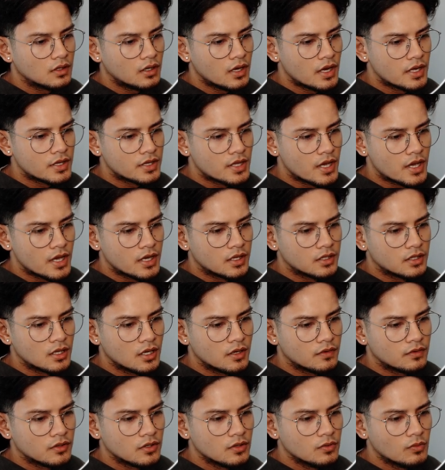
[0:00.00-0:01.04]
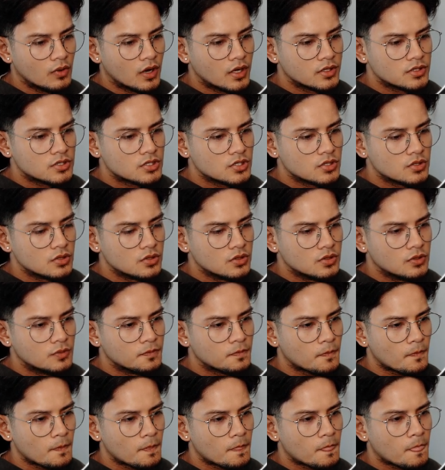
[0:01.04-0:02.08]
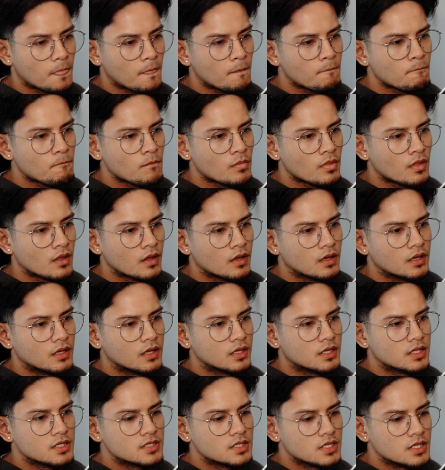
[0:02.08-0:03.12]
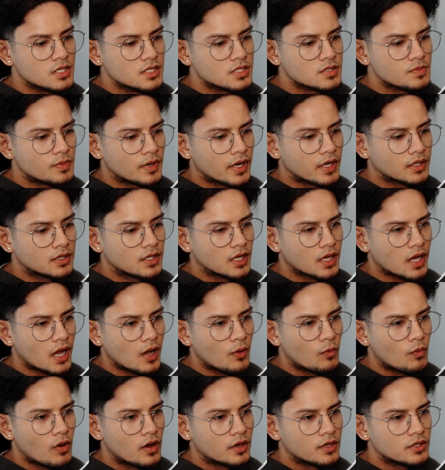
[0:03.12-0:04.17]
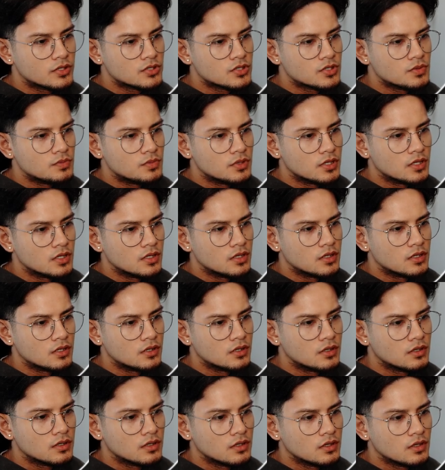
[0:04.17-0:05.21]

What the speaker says: And then if you want to, it is eased, but I think I want it to be